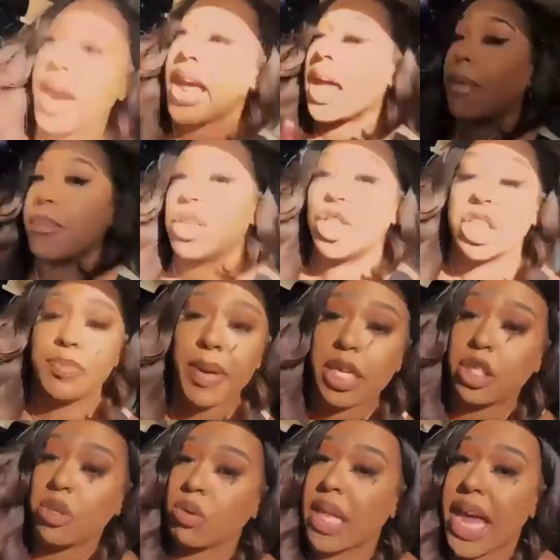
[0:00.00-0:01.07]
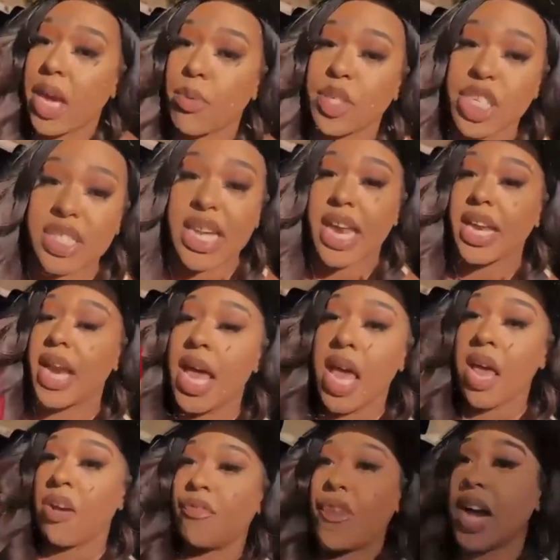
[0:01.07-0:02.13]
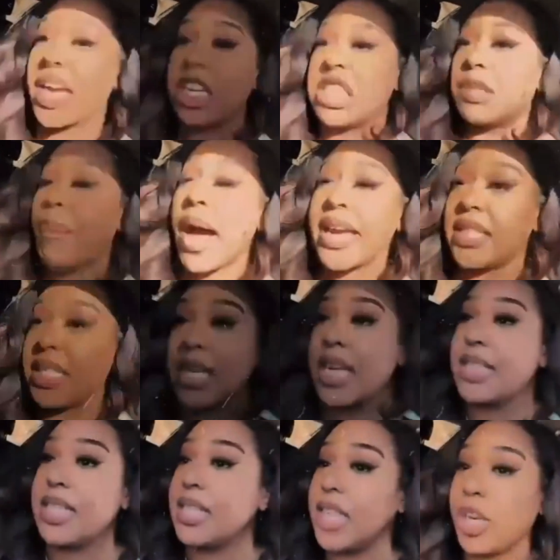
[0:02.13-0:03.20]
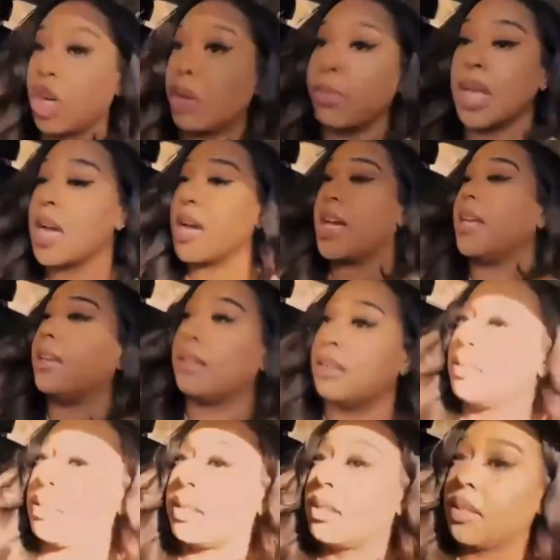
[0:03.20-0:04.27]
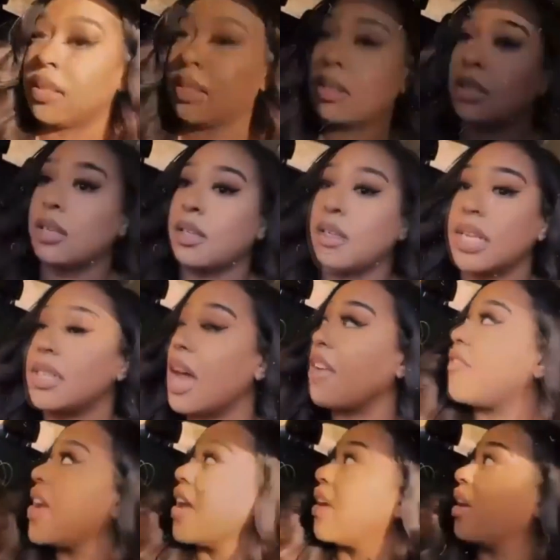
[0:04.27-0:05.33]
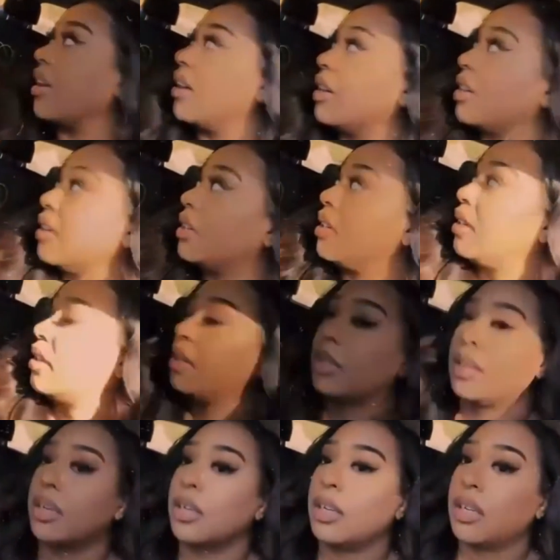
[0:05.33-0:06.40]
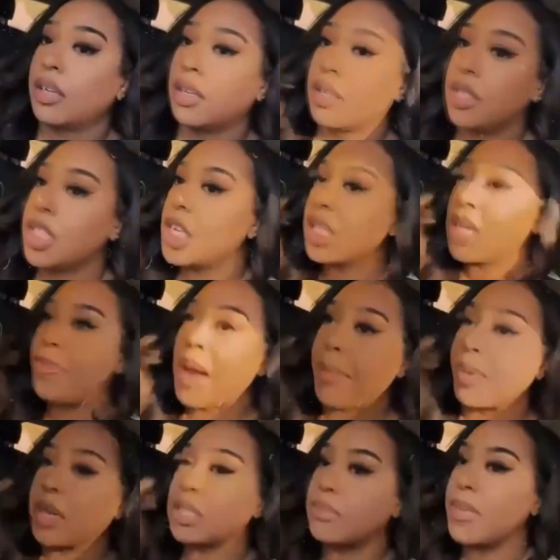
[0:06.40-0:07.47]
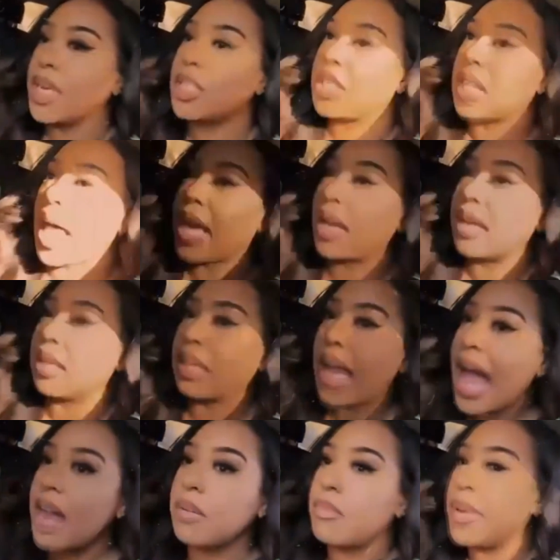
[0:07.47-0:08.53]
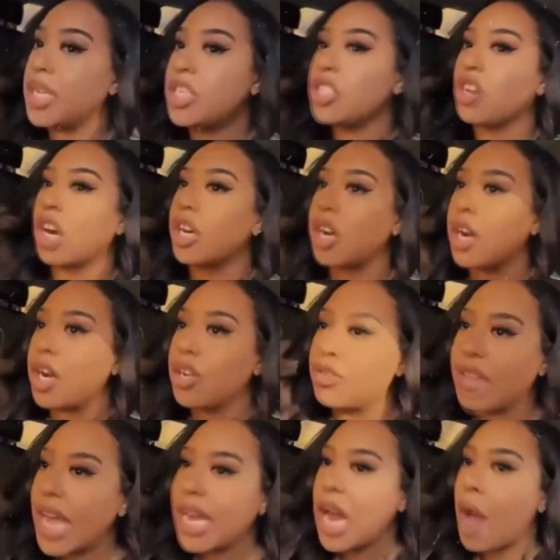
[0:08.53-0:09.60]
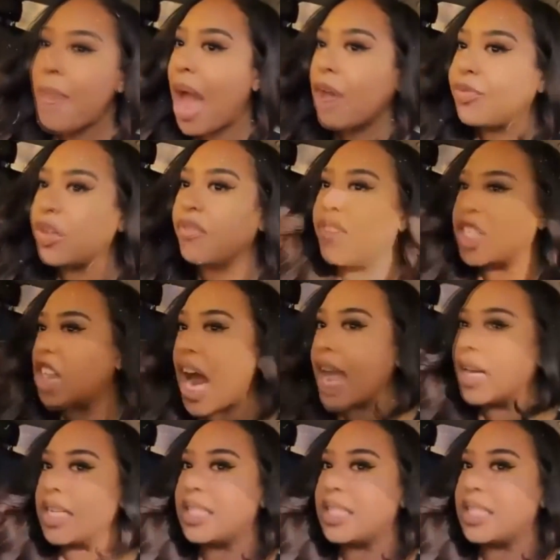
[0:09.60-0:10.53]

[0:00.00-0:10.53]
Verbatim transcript: hand, bitches. Speak two languages and fucking spiciness is in your blood. That's not fair. Okay. Chili peppers. Chili peppers. Bitch. Like, Latin bitches are, they come out the vagina